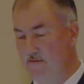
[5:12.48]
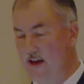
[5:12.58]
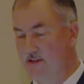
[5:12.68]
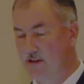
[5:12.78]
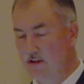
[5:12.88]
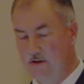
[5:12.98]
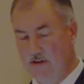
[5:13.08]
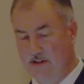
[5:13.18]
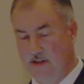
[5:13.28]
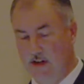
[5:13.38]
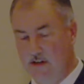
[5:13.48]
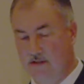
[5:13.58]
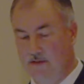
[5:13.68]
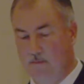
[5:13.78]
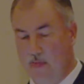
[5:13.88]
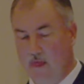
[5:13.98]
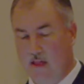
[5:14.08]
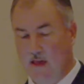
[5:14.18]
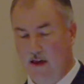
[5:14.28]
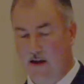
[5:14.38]
vascular disease,
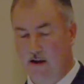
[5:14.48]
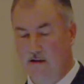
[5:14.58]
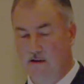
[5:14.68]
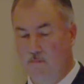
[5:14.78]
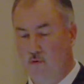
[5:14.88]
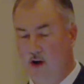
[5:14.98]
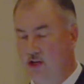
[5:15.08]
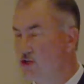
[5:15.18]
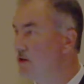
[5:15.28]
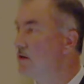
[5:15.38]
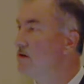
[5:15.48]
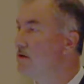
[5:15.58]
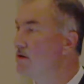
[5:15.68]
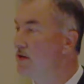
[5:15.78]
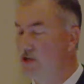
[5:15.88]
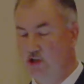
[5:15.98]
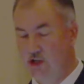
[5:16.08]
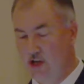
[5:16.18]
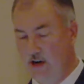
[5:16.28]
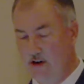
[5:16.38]
and pressure and
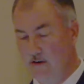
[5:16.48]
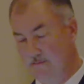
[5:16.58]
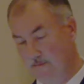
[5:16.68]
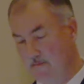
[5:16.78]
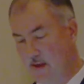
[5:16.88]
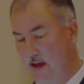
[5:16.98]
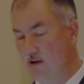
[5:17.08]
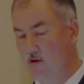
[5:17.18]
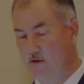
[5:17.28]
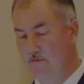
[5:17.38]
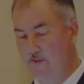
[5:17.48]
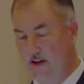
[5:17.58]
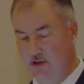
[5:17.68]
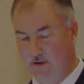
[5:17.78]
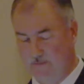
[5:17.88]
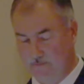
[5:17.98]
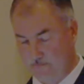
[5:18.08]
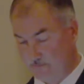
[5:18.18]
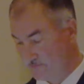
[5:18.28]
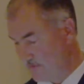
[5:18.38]
shear and/or infection.
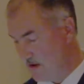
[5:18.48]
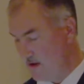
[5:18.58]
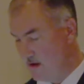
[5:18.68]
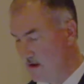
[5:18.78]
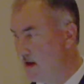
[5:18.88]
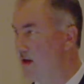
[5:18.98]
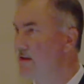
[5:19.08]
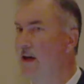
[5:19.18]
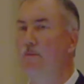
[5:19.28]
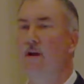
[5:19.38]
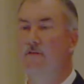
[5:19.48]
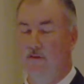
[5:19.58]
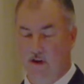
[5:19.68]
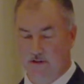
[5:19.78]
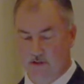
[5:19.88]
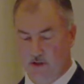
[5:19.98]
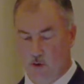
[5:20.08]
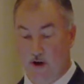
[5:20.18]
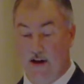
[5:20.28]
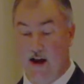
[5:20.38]
Diabetic foot ulcers are
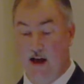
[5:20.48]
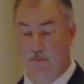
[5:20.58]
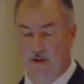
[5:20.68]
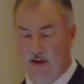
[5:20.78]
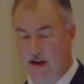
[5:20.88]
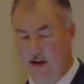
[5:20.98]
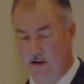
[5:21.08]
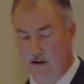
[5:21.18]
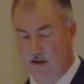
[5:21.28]
quite complicated.